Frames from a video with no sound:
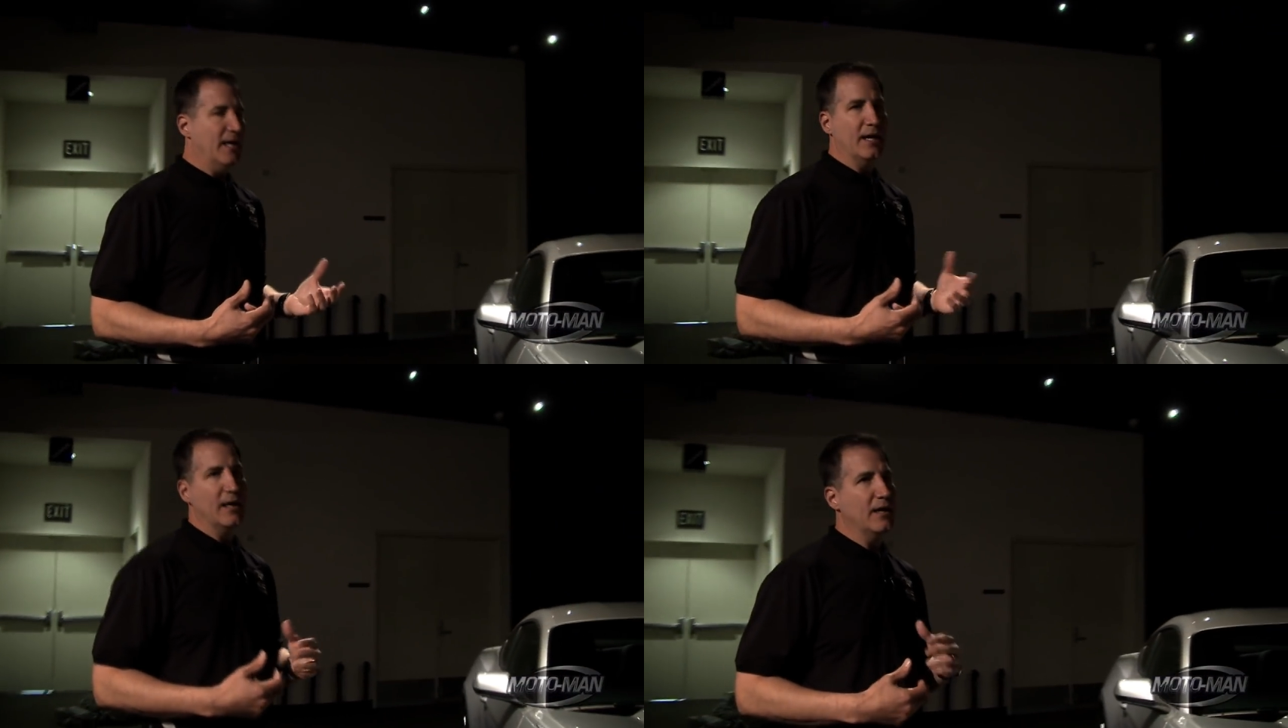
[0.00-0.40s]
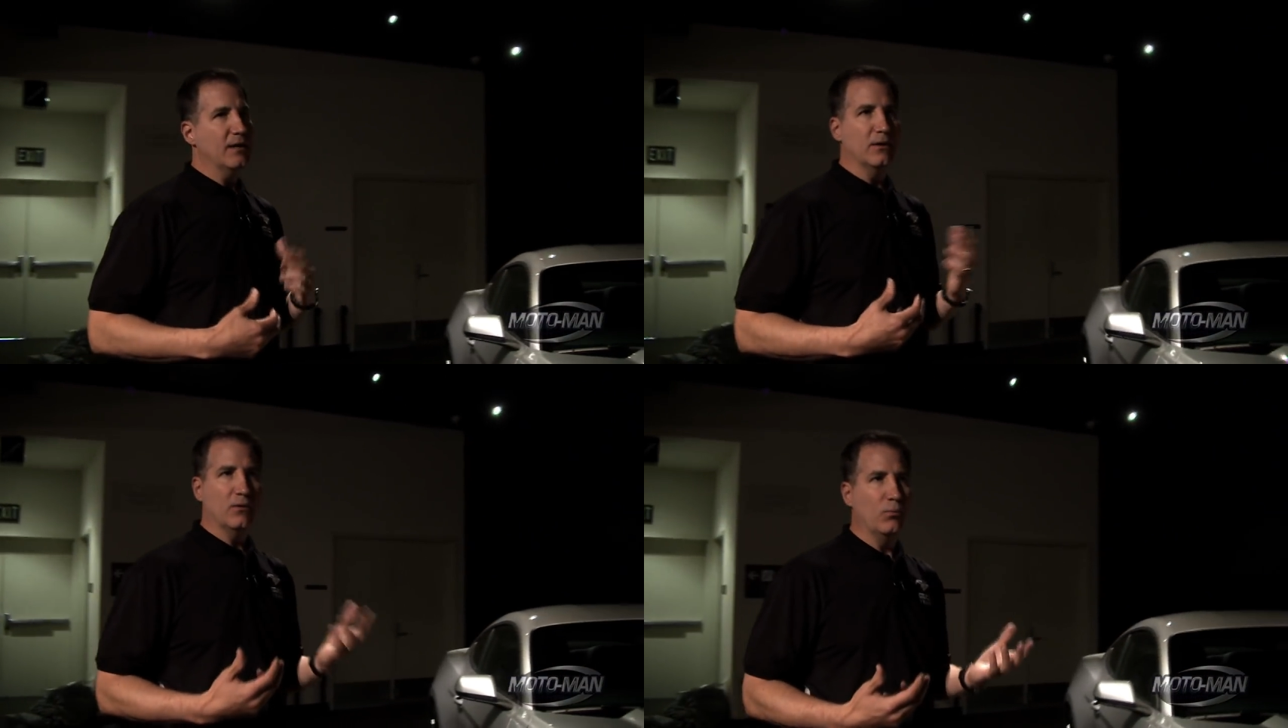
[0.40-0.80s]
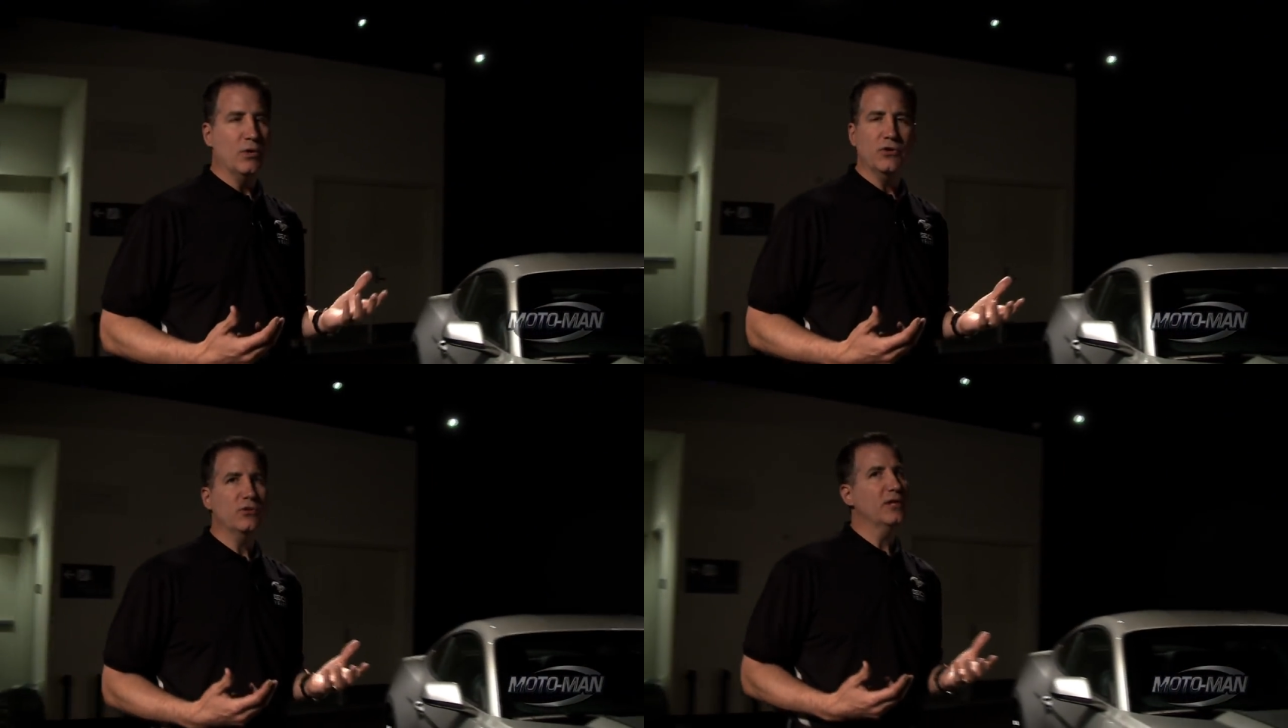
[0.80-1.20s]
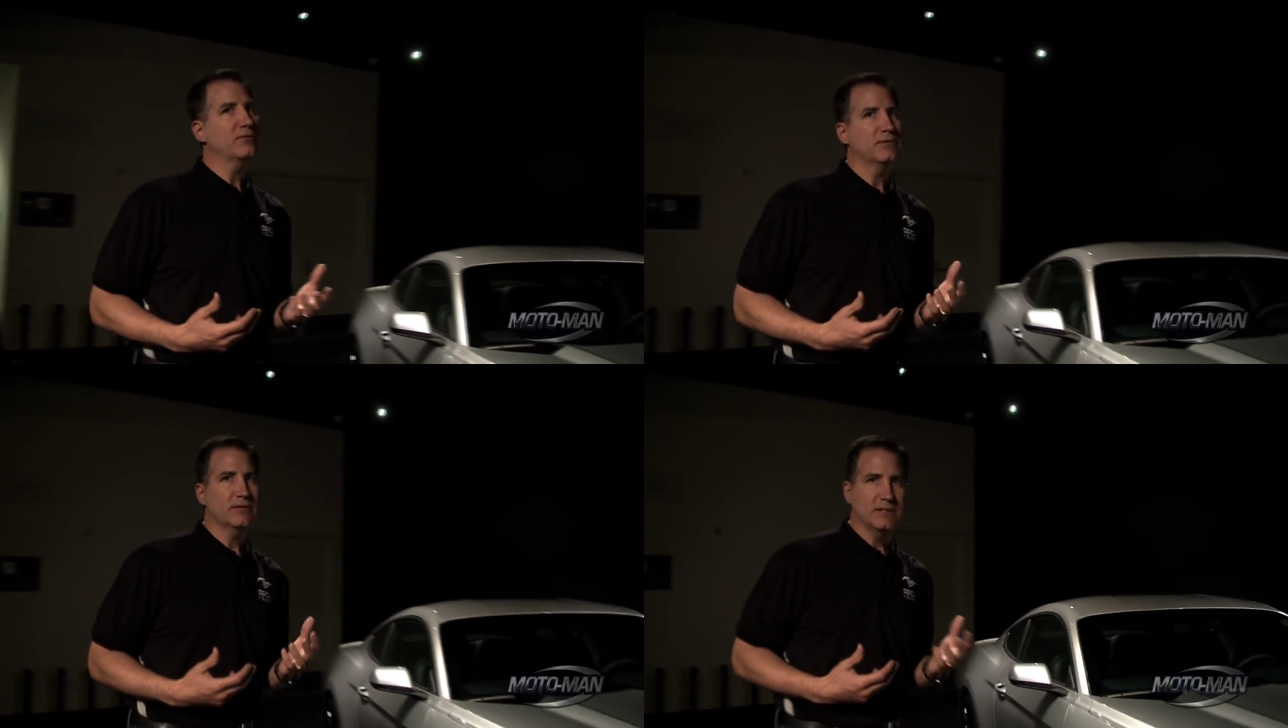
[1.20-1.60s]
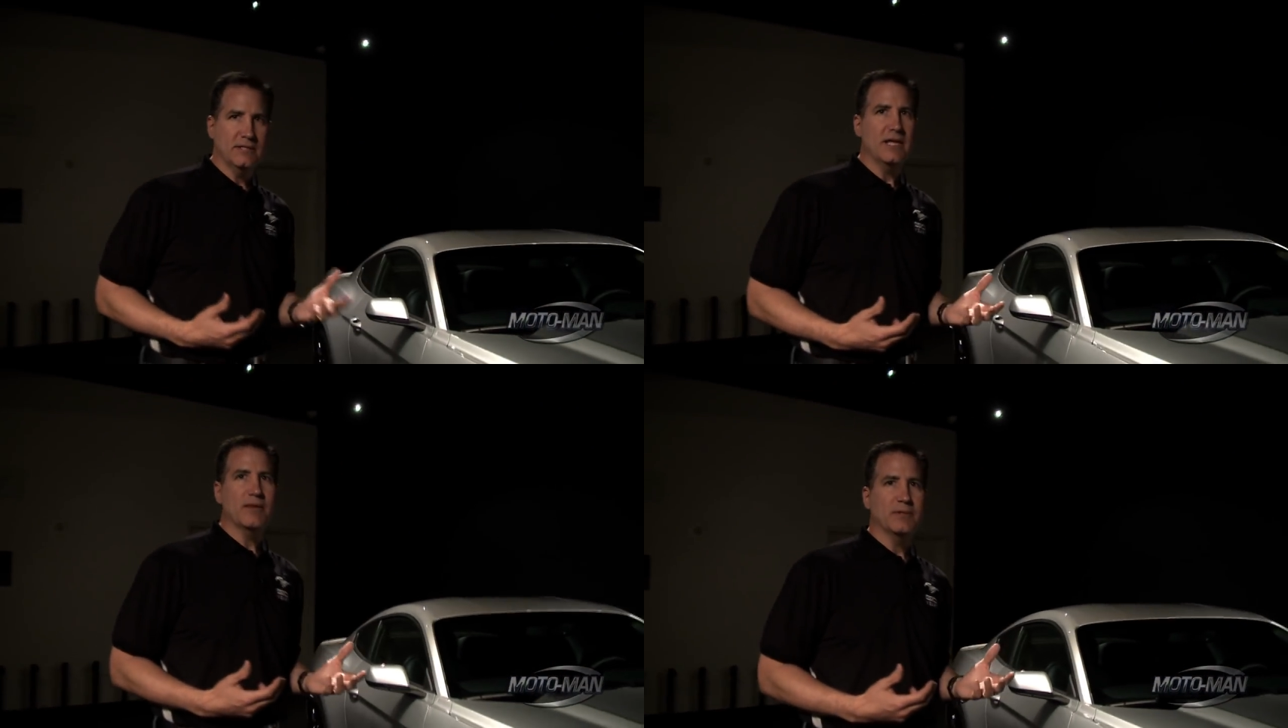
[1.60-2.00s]
Uh, we knew that the
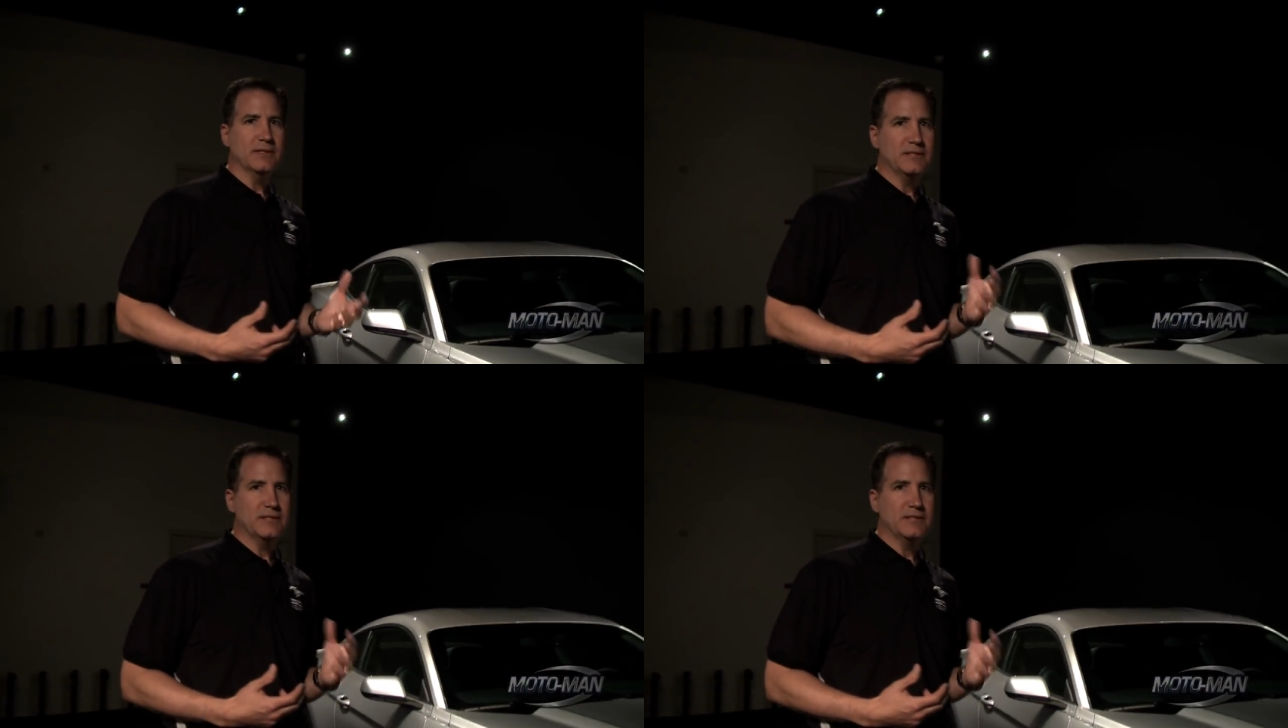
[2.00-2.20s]
team and the